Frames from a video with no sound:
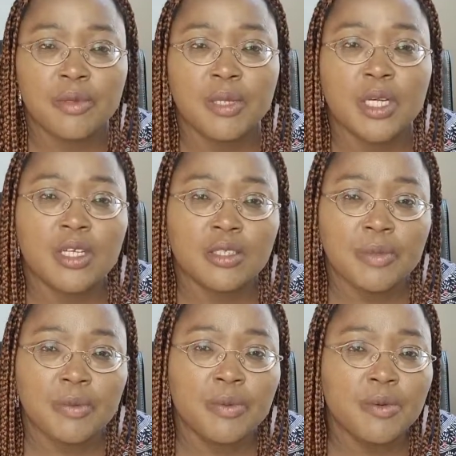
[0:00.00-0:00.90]
because
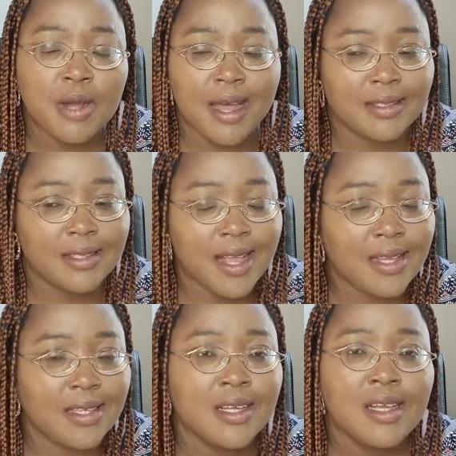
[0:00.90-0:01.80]
people are
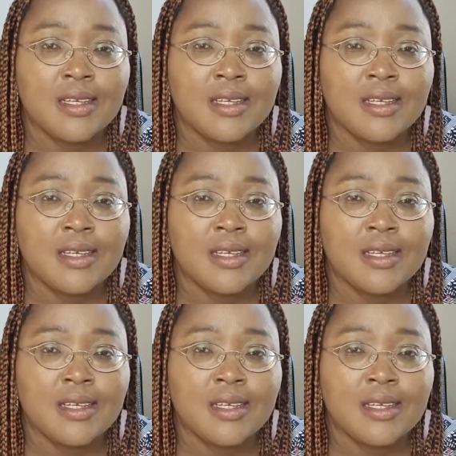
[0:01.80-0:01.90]
dying.